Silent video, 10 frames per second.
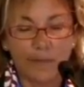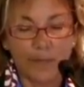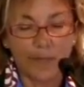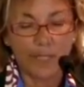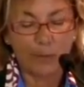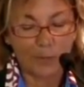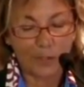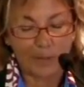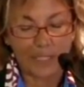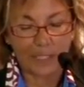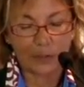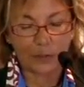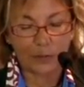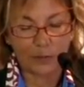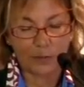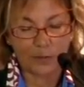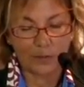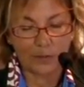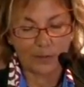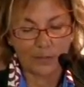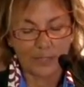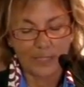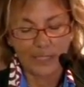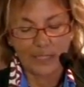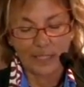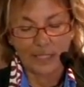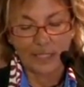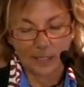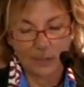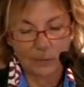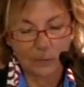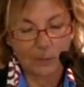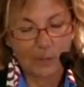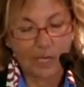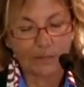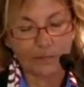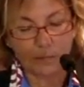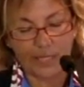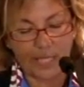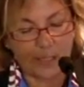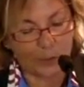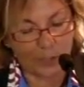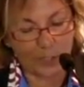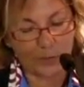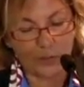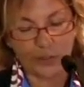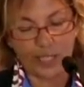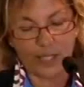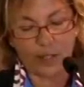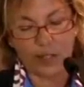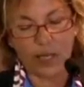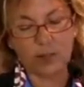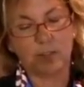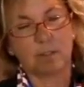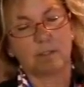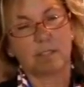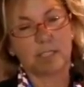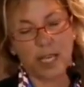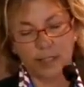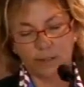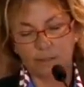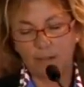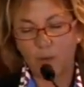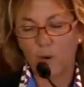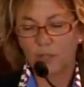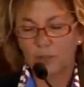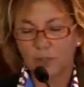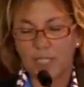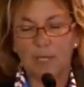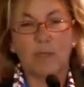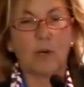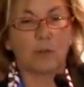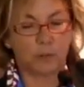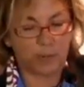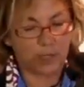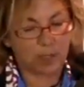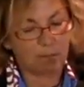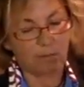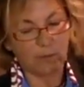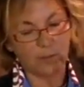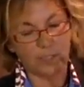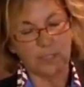it was to be cut short. And I'll always be grateful we had a chance to say our last silent farewells to him in hospital in Florida.